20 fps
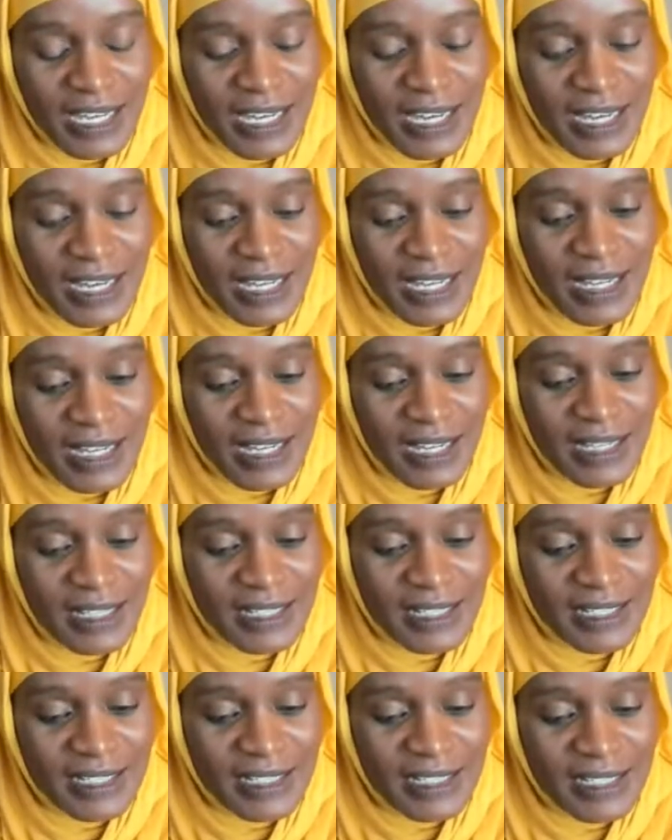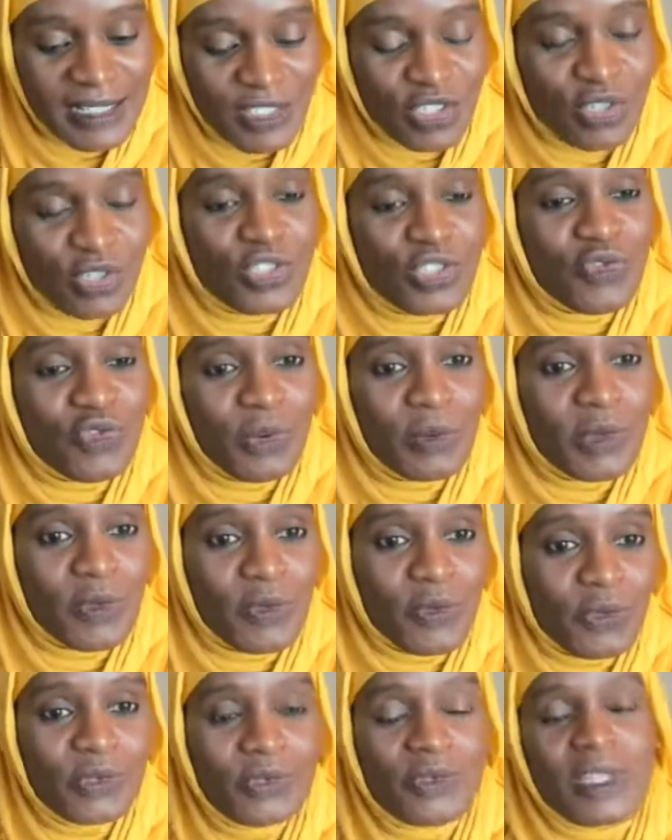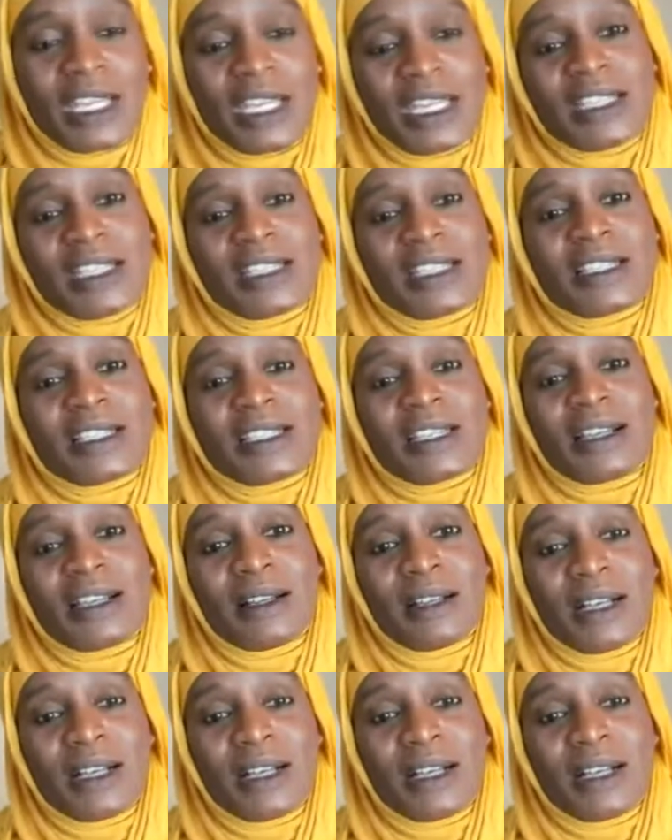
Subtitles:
the juice from the fruit is